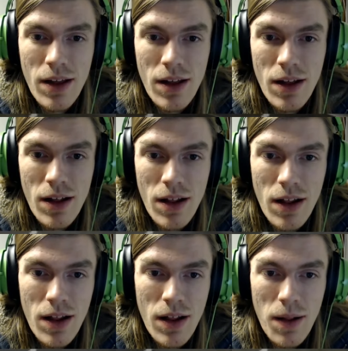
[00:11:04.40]

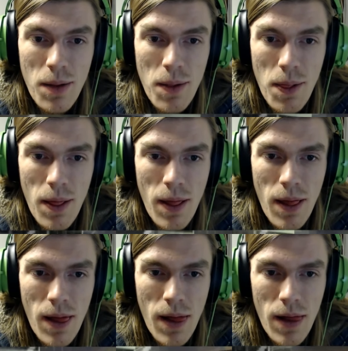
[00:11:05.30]

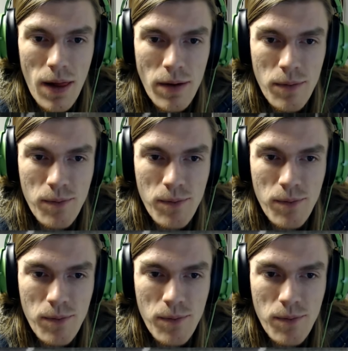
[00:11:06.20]
Nobody speaks.